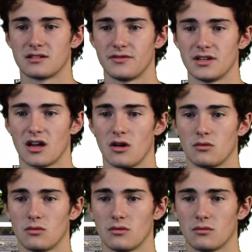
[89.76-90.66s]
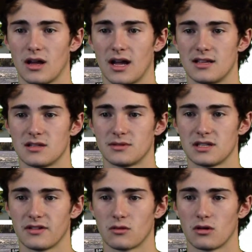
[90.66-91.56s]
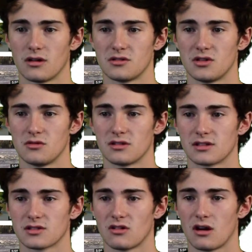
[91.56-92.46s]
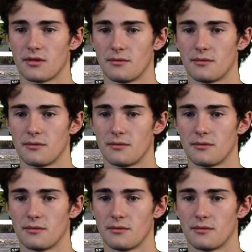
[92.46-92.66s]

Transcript: a video and specific words used to describe